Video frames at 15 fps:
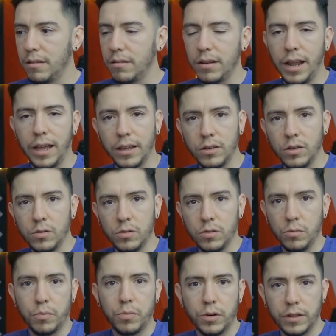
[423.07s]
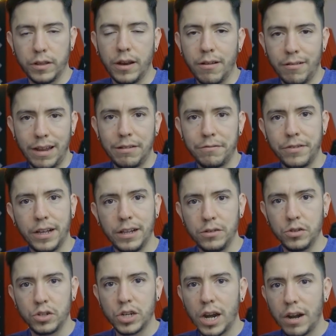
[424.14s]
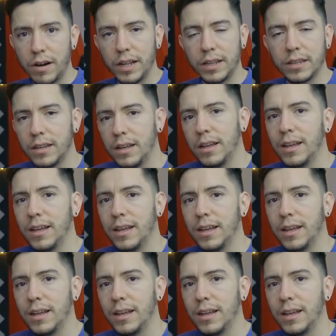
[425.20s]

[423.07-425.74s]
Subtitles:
like you put it in a blend file, you share it,